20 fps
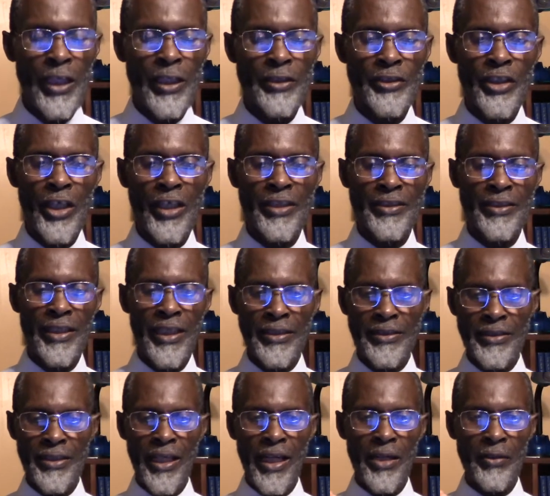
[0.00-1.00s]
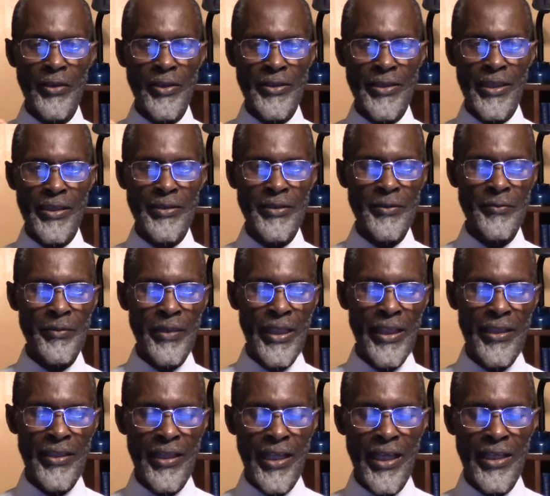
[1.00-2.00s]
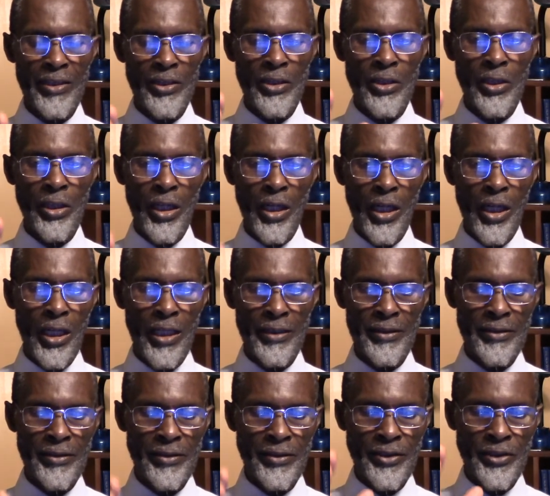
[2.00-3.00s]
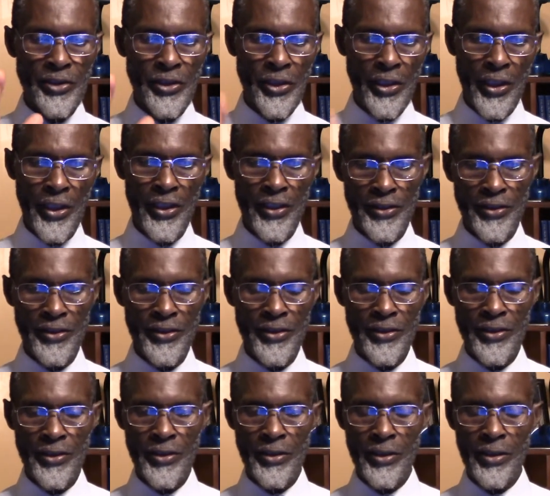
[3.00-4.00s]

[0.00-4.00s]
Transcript: Just as I was explaining that God's church